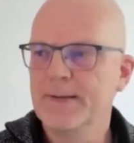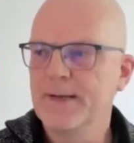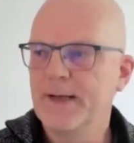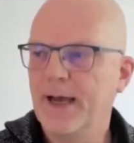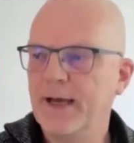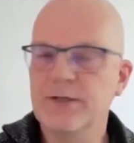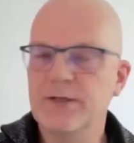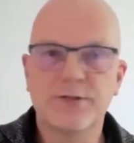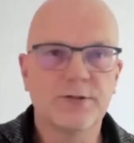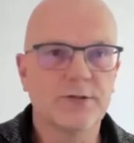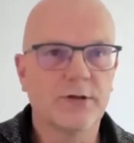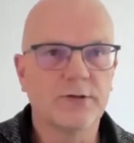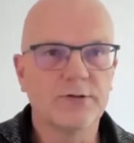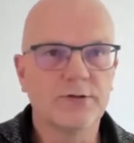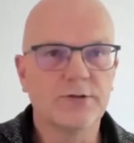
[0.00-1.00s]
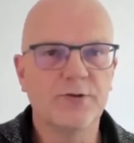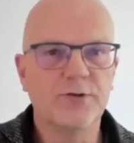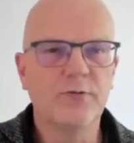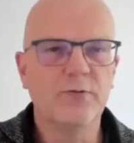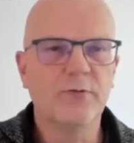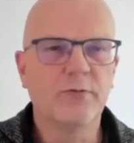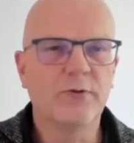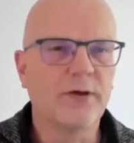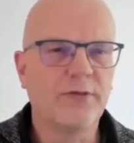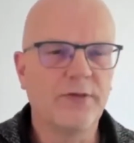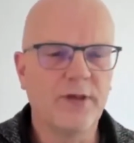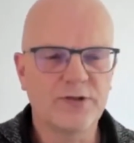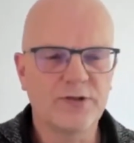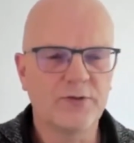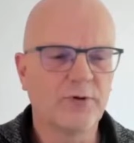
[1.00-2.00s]
And I
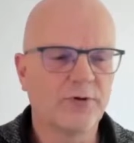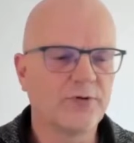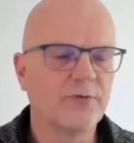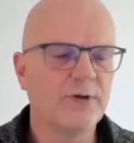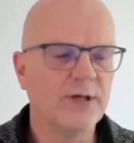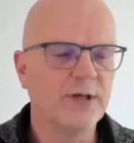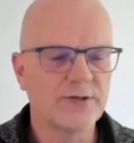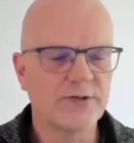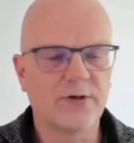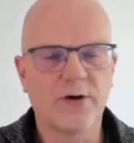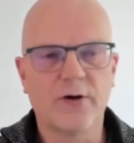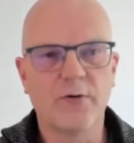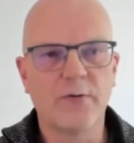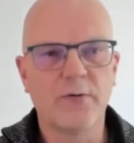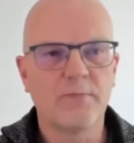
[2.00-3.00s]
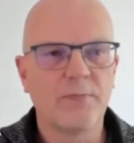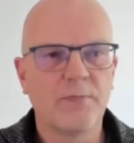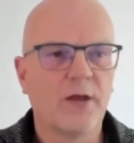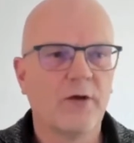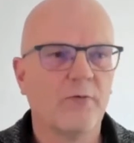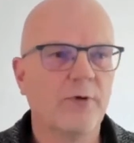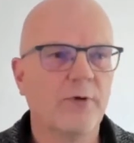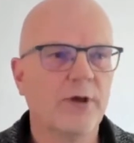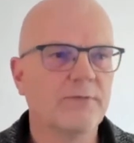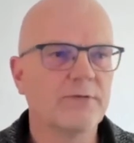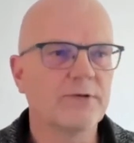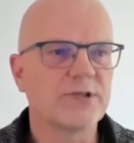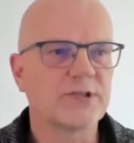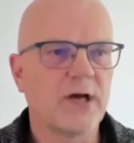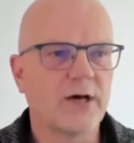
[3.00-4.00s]
think 2 or 3 years ago, we even
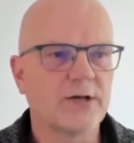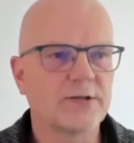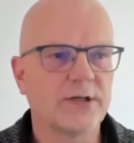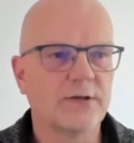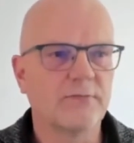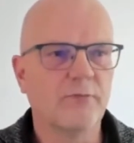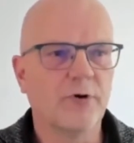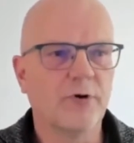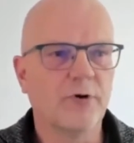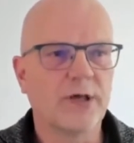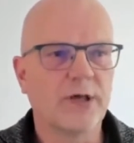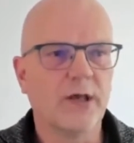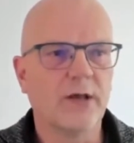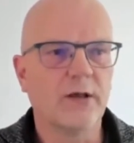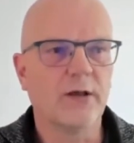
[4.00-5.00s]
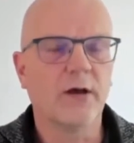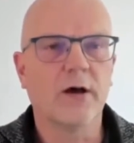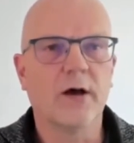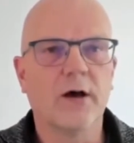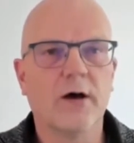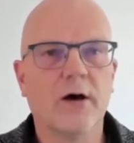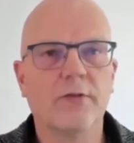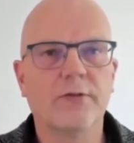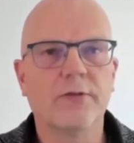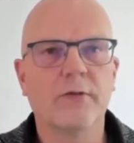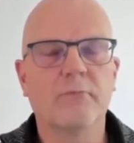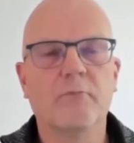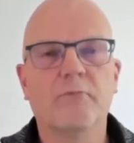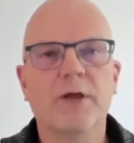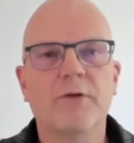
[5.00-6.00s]
started working.
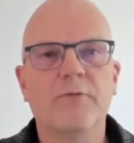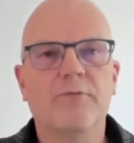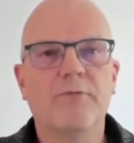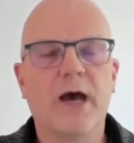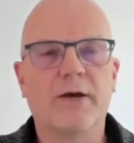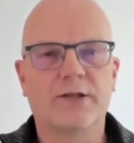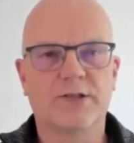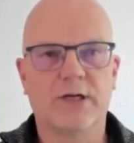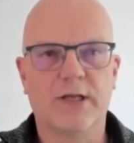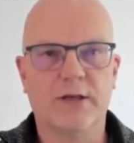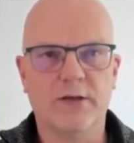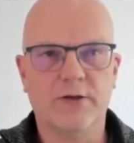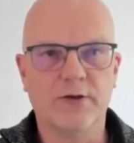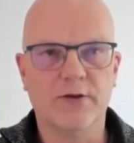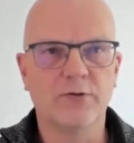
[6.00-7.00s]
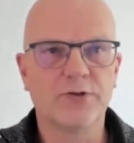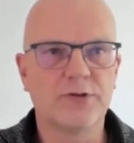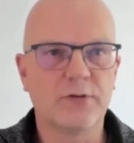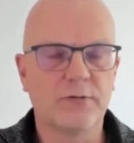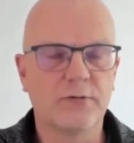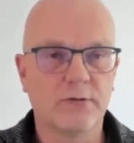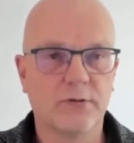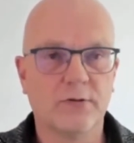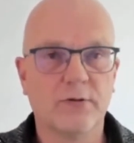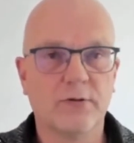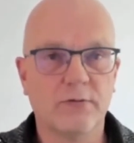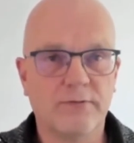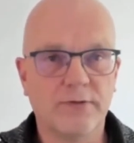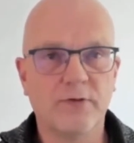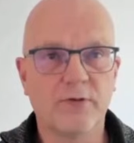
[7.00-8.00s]
We've actually used
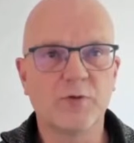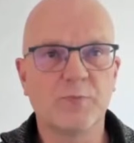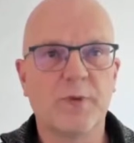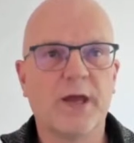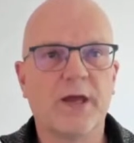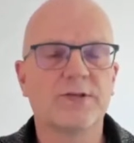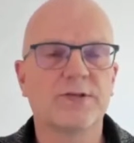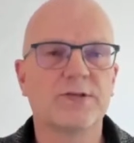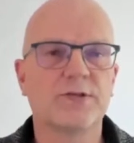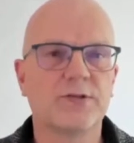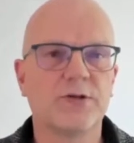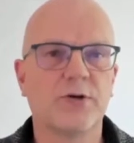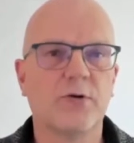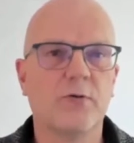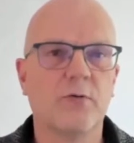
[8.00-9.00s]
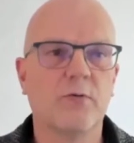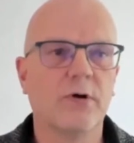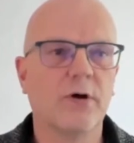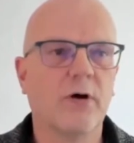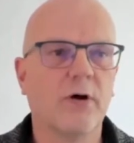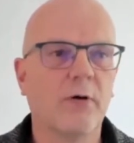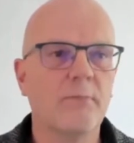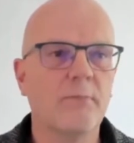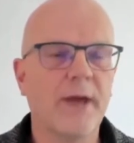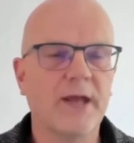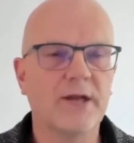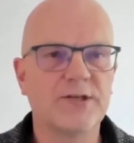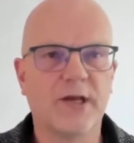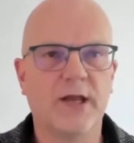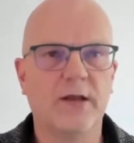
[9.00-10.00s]
FuseBase to
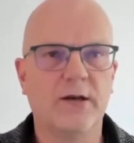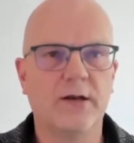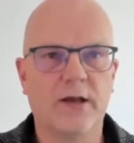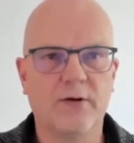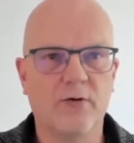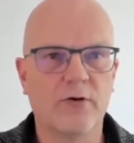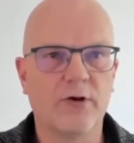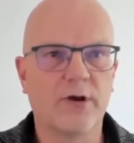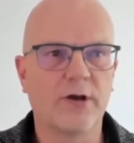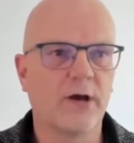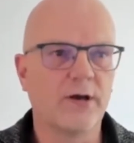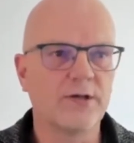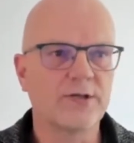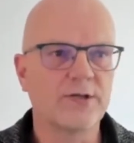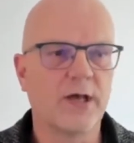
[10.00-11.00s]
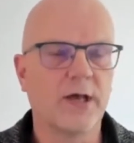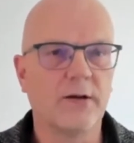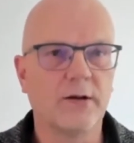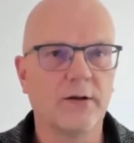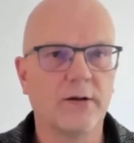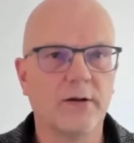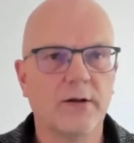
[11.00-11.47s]
maintain and organize and